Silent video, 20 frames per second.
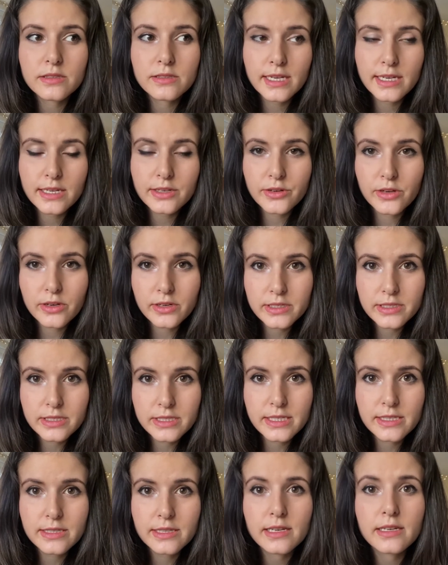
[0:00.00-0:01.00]

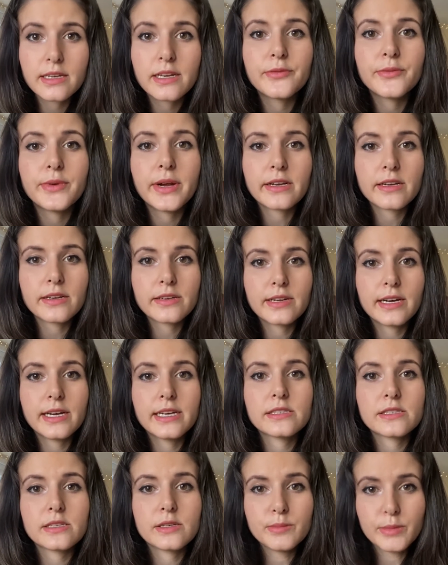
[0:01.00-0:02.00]
technology that can
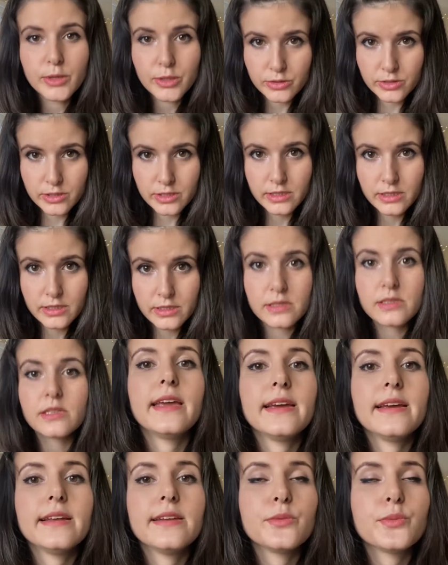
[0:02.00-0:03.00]
recognize emotions.
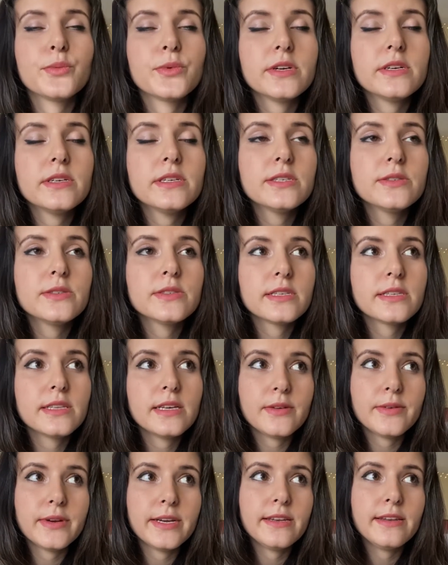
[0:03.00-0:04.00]
And we're using
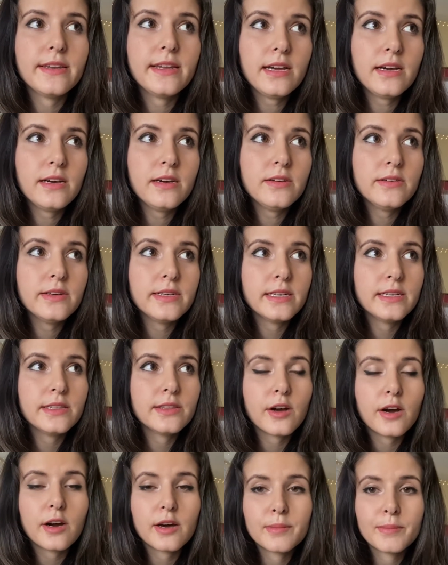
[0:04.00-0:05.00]
that right now in the
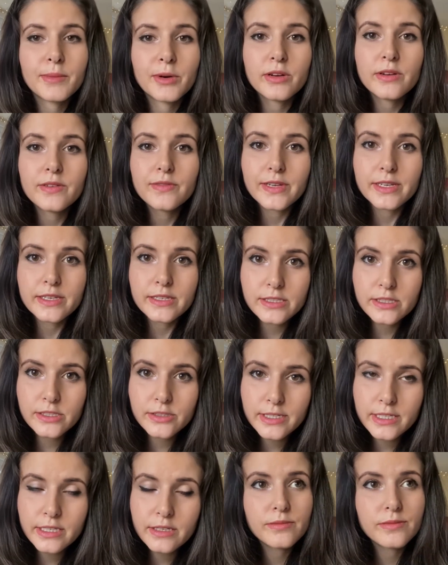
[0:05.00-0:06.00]
automotive
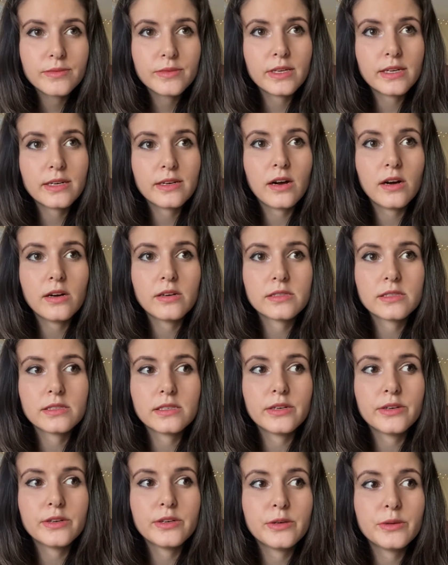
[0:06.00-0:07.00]
industry. They're
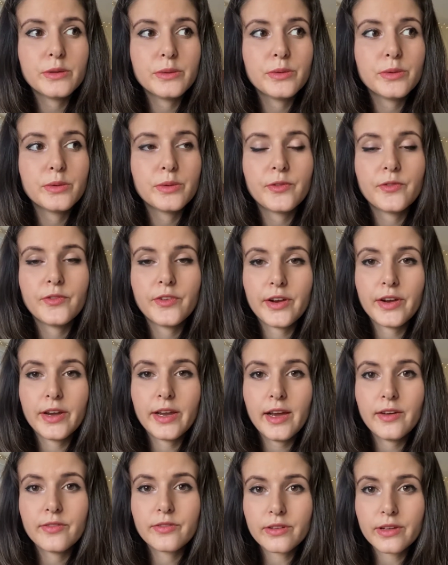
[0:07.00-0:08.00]
also very
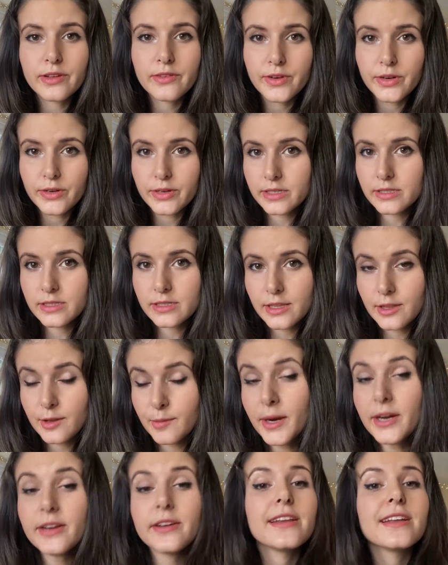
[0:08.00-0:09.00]
heavily focused in the
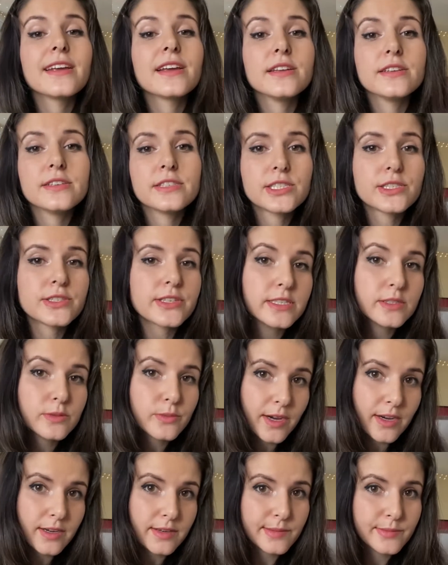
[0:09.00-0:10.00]
marketing industry as
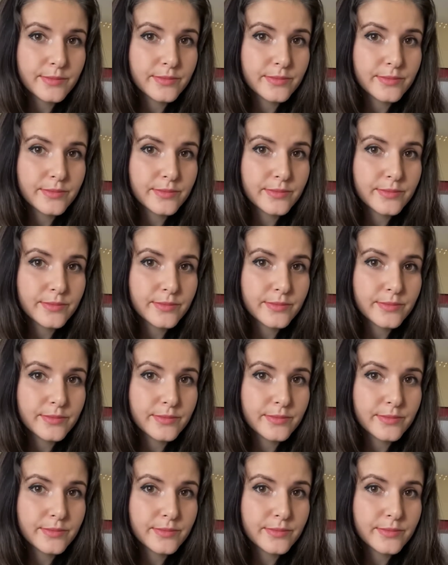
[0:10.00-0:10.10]
well.